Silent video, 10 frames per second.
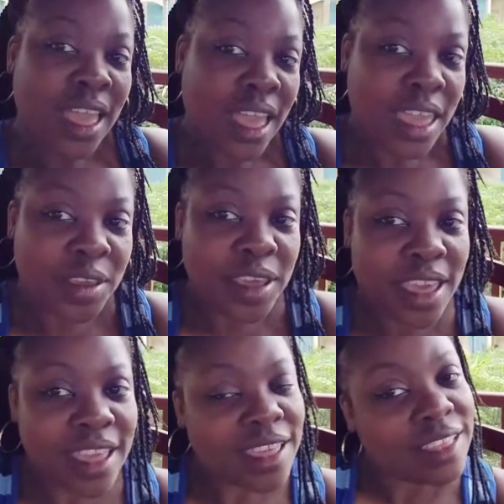Hey
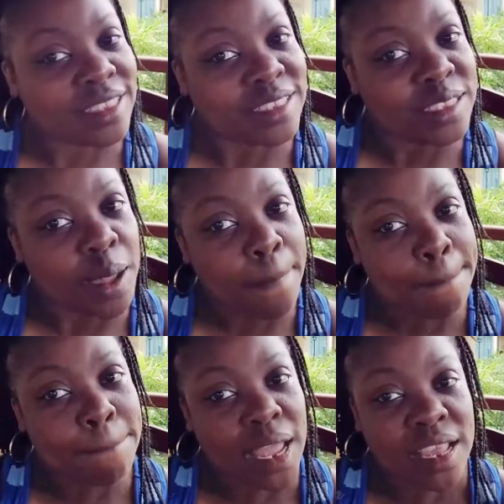guys,
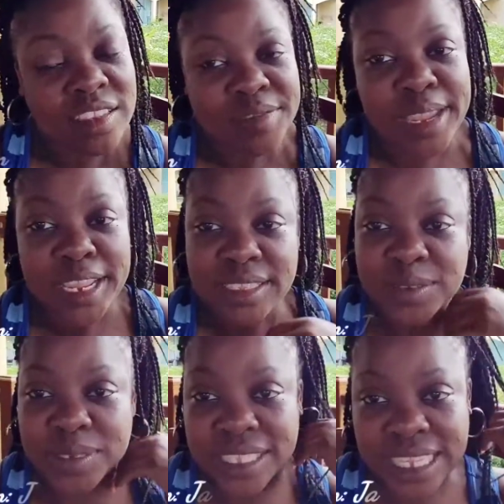how's it like
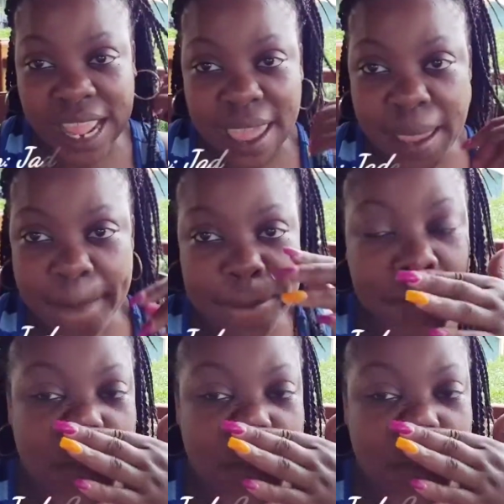doing today?